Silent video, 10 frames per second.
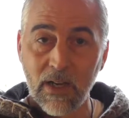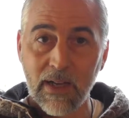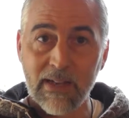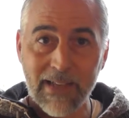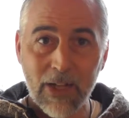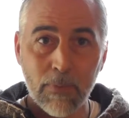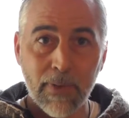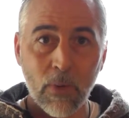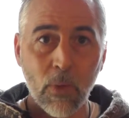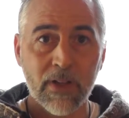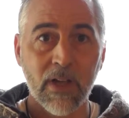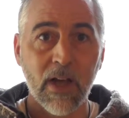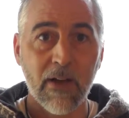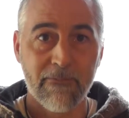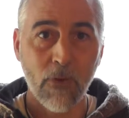It's helping one
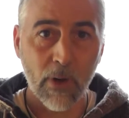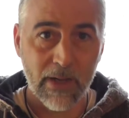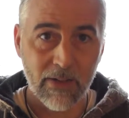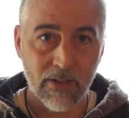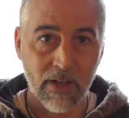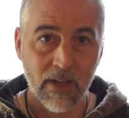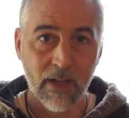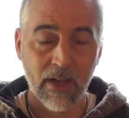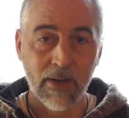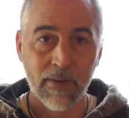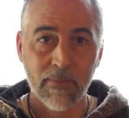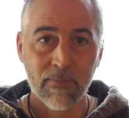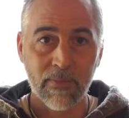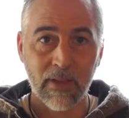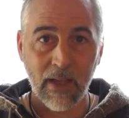avoid
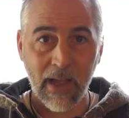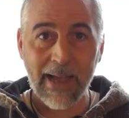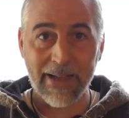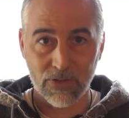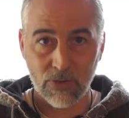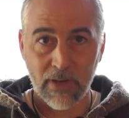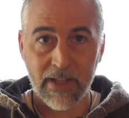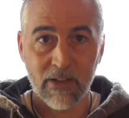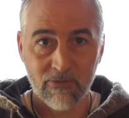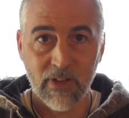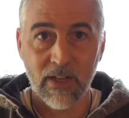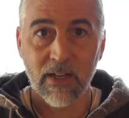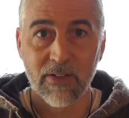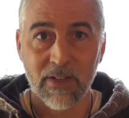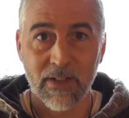actually
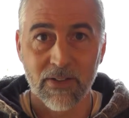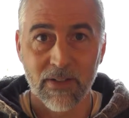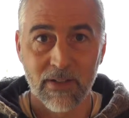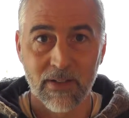realizing it.